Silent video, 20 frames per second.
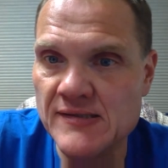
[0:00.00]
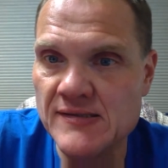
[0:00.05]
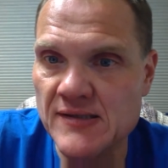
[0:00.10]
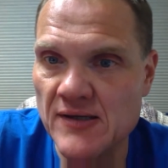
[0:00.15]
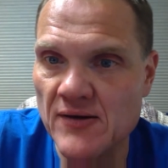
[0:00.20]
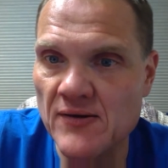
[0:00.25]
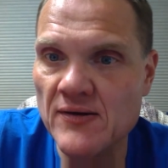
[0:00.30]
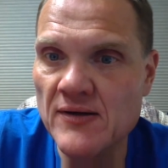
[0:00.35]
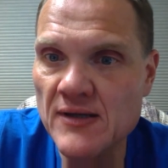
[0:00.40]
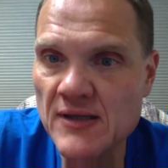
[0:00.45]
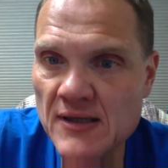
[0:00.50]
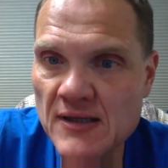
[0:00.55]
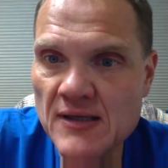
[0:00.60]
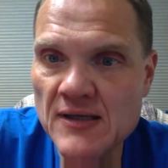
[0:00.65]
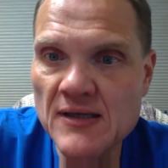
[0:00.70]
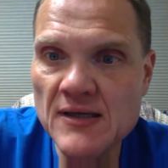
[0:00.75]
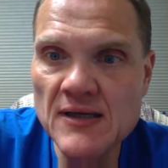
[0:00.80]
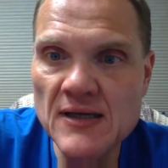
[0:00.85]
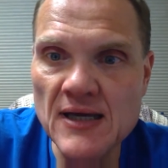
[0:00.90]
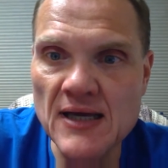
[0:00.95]
So,
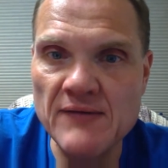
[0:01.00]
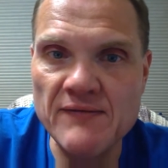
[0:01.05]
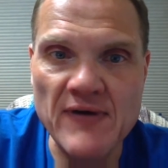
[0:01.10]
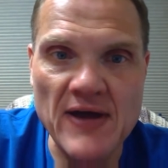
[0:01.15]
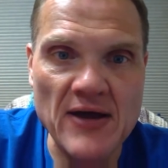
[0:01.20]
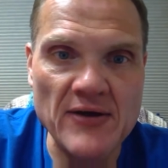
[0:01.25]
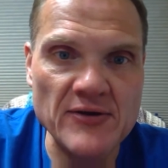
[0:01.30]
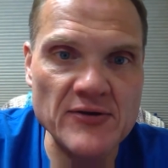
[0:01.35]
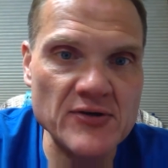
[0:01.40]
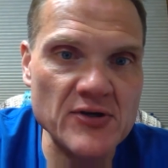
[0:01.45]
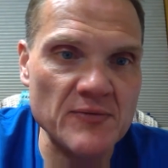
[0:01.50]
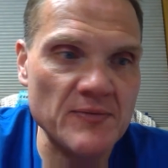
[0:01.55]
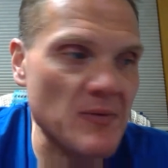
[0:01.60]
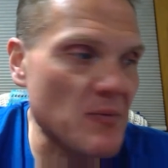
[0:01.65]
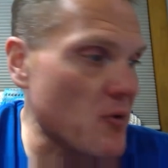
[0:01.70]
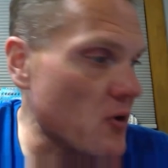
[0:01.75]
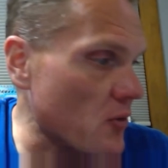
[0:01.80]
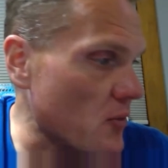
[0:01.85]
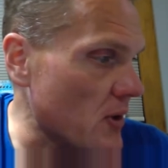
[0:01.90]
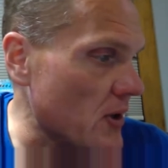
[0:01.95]
and Val, you can be
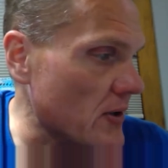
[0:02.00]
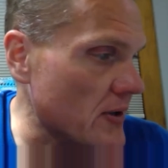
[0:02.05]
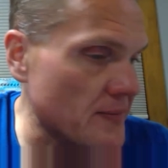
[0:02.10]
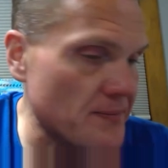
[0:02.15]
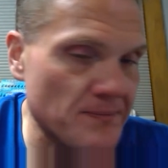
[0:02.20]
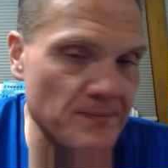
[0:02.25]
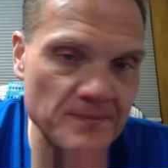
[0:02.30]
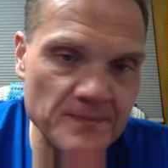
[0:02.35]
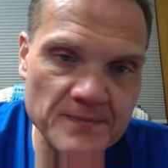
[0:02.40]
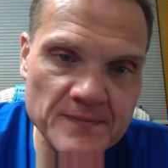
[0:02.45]
more welcome.